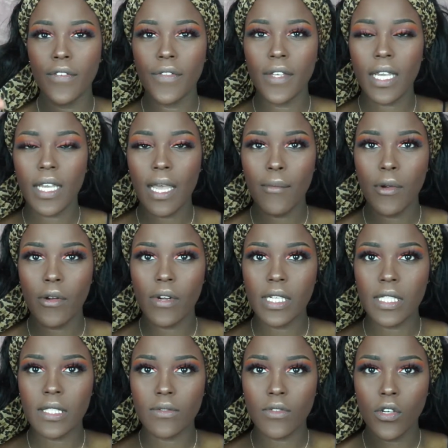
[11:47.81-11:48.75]
the
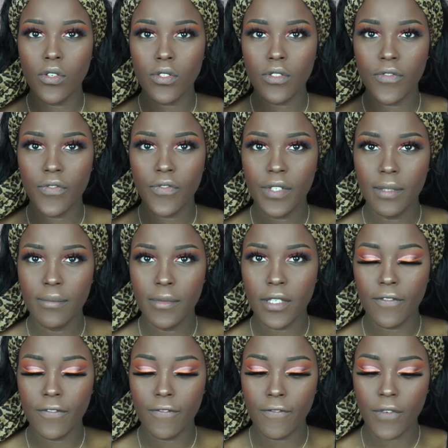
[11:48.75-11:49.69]
camera is also
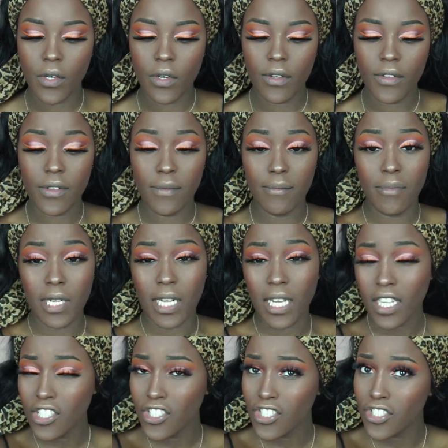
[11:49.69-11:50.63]
filming for the
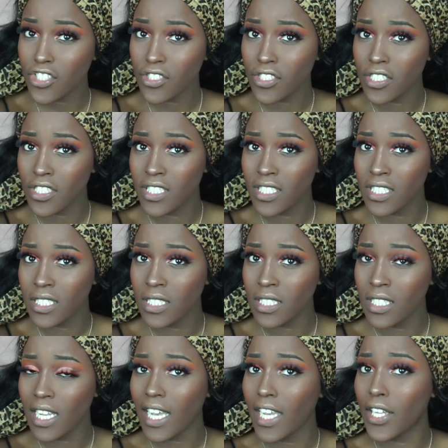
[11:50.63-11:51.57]
blush,
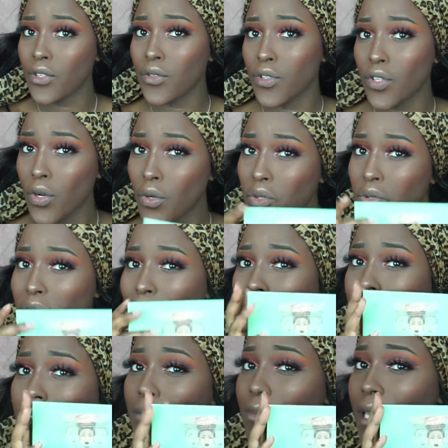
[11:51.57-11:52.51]
I don't know,
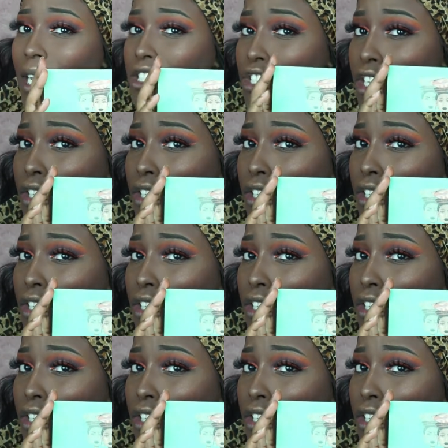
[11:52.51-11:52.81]
but the blush I